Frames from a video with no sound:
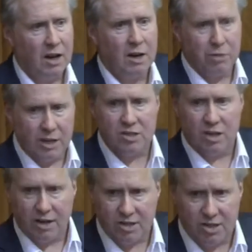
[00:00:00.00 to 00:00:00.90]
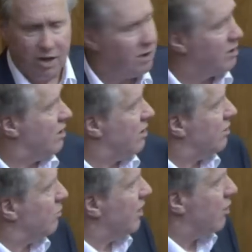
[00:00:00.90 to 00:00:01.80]
uh, things like CERN uh,
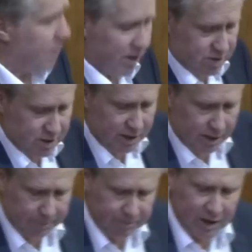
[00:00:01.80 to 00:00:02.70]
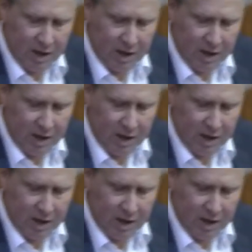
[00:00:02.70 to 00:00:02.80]
that we know about today.